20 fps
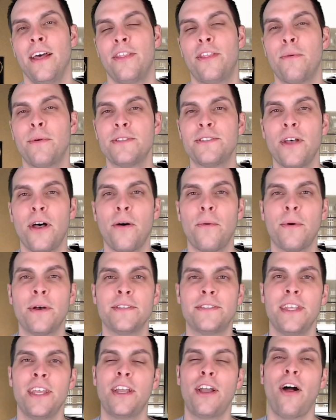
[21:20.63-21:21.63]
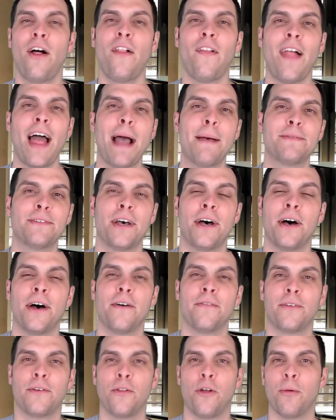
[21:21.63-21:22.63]
The result was the collapse
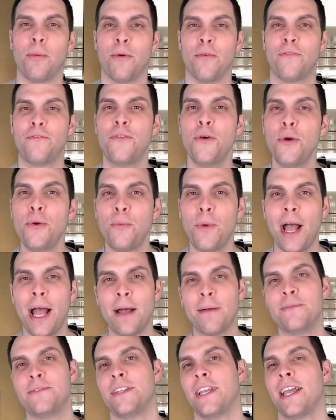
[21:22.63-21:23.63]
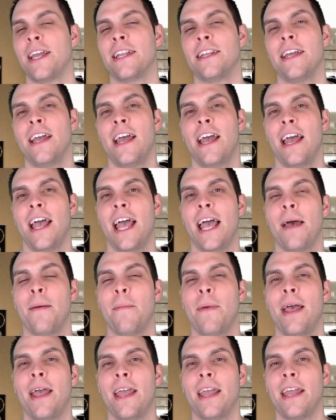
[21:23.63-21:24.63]
of global food webs and, and,
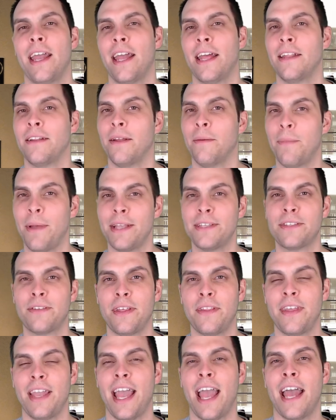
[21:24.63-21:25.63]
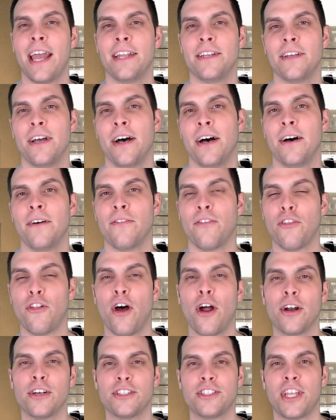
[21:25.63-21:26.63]
and basically the end of
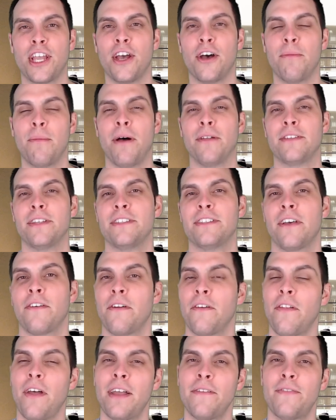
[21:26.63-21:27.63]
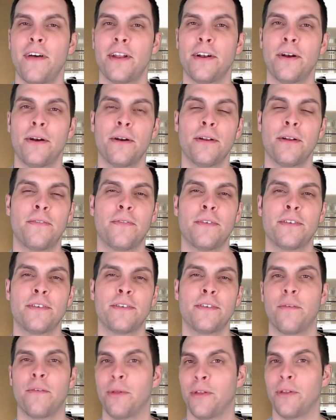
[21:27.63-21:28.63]
large scale multicellular life on Earth for
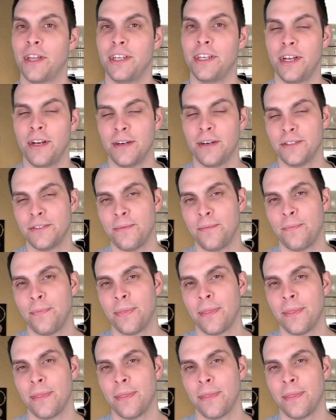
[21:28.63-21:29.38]
several million years.